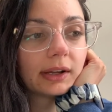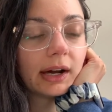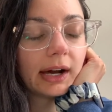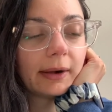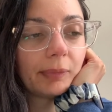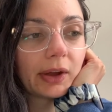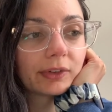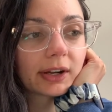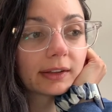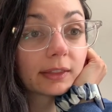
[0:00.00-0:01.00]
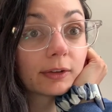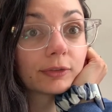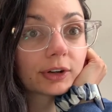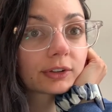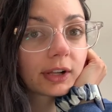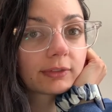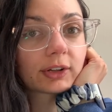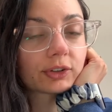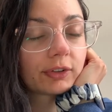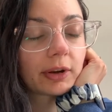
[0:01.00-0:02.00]
Uh, I read it the first
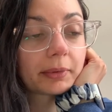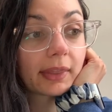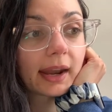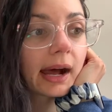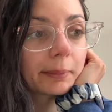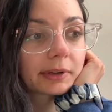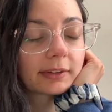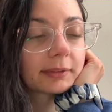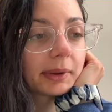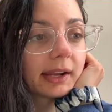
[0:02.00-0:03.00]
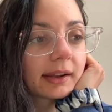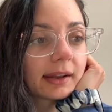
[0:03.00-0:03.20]
nonfiction November that I participated in,